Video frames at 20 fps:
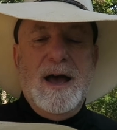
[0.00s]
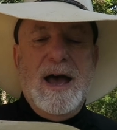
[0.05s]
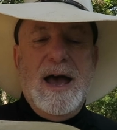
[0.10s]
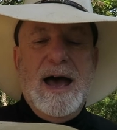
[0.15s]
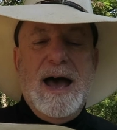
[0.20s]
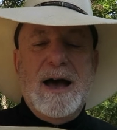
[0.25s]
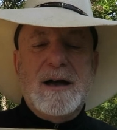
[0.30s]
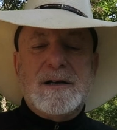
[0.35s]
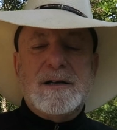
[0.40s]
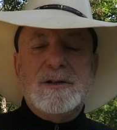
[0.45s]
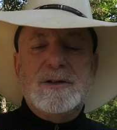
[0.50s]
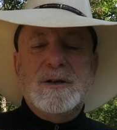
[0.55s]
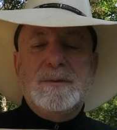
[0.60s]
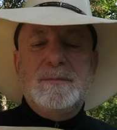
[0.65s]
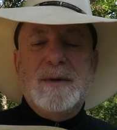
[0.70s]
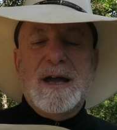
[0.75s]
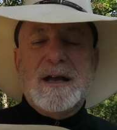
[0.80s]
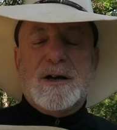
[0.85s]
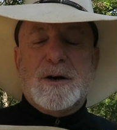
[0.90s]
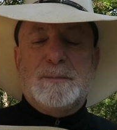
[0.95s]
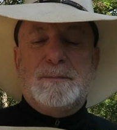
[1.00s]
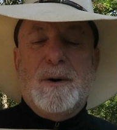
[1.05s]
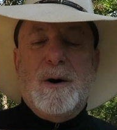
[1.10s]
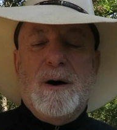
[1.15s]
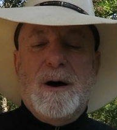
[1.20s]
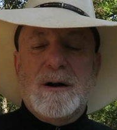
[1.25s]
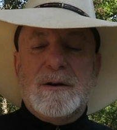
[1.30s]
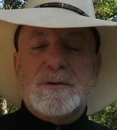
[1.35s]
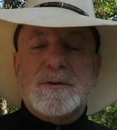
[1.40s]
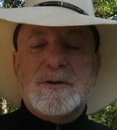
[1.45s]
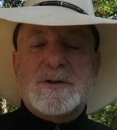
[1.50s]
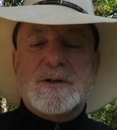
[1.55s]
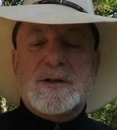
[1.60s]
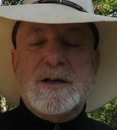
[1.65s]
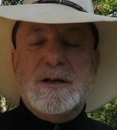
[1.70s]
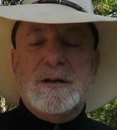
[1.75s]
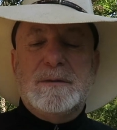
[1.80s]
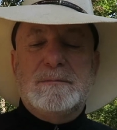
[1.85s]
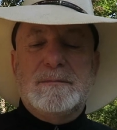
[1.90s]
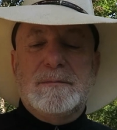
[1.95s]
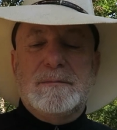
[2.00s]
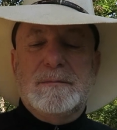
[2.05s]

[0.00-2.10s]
How can you make a partnership,